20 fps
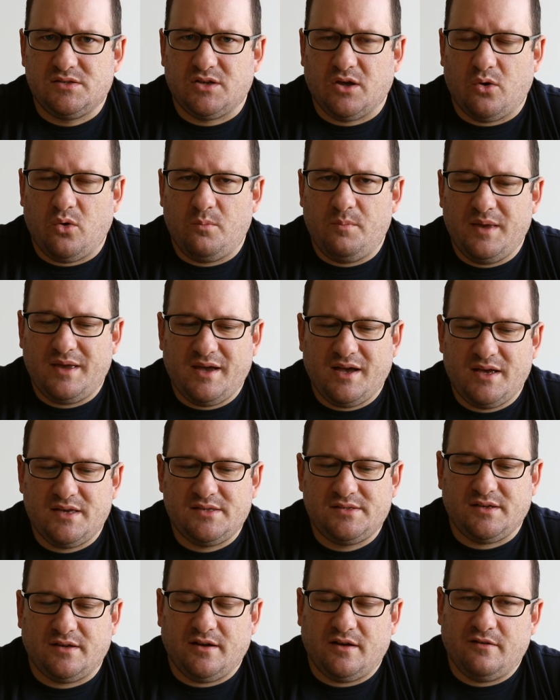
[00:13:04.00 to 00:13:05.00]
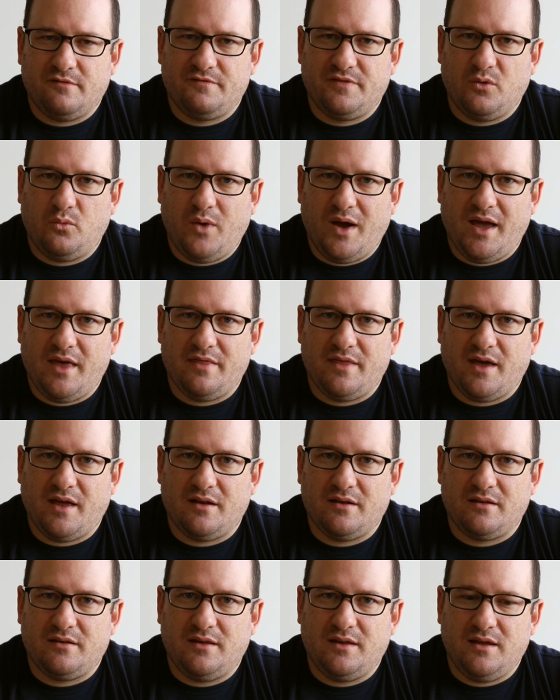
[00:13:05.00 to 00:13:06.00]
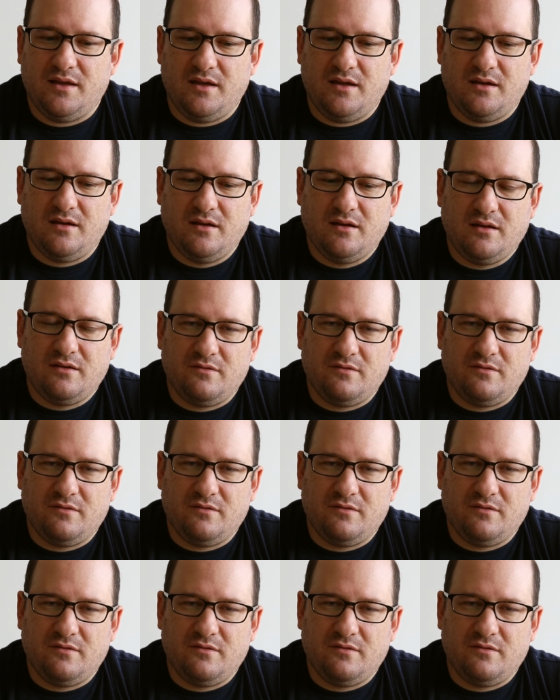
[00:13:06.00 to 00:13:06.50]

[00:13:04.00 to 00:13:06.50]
So because of the way that the